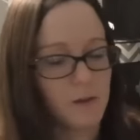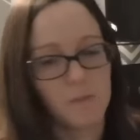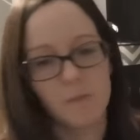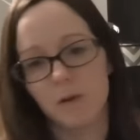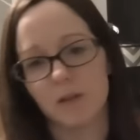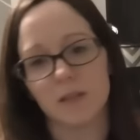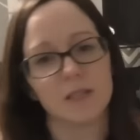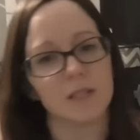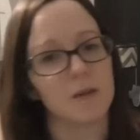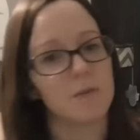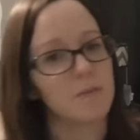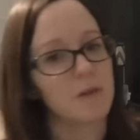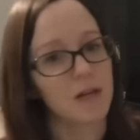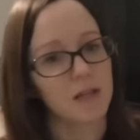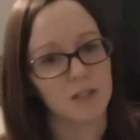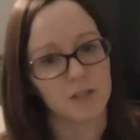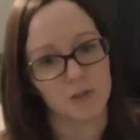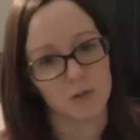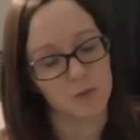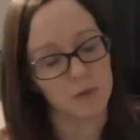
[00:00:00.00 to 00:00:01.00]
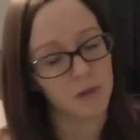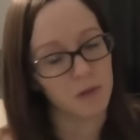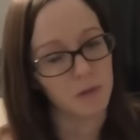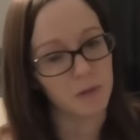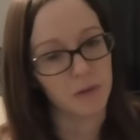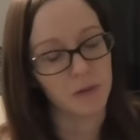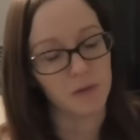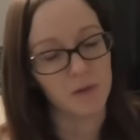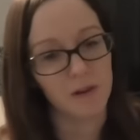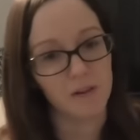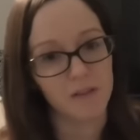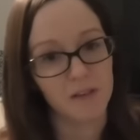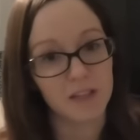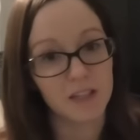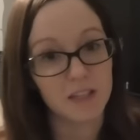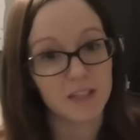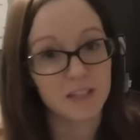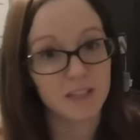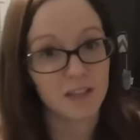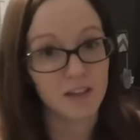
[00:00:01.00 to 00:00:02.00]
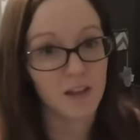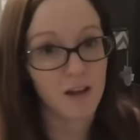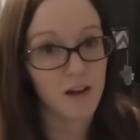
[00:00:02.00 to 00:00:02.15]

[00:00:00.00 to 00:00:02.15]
But some nights are really, really rough, and it's a